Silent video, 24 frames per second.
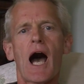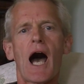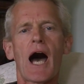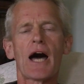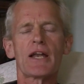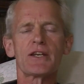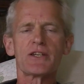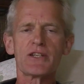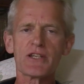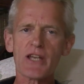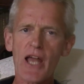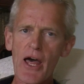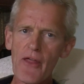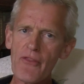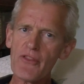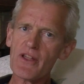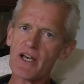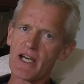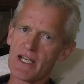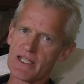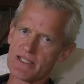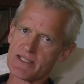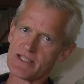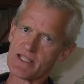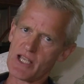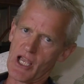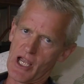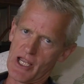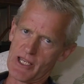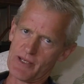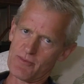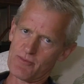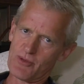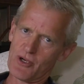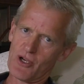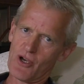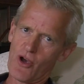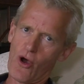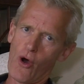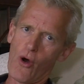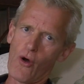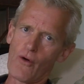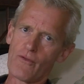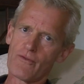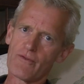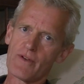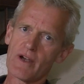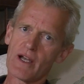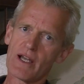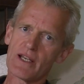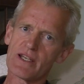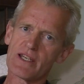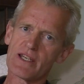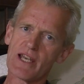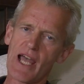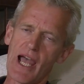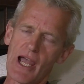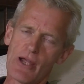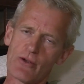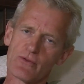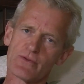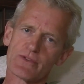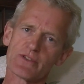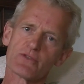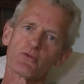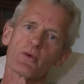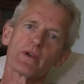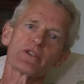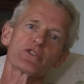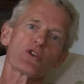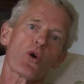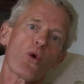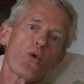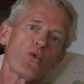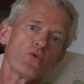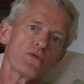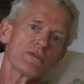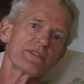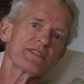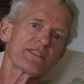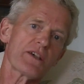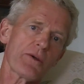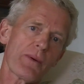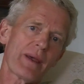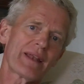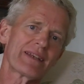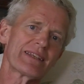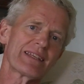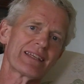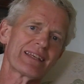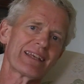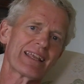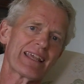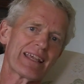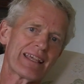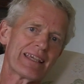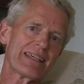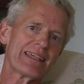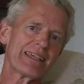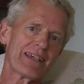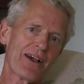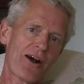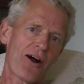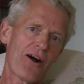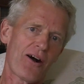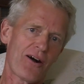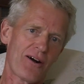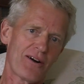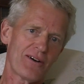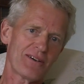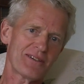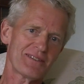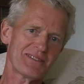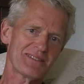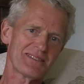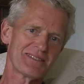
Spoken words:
Another type of nouns which also end in er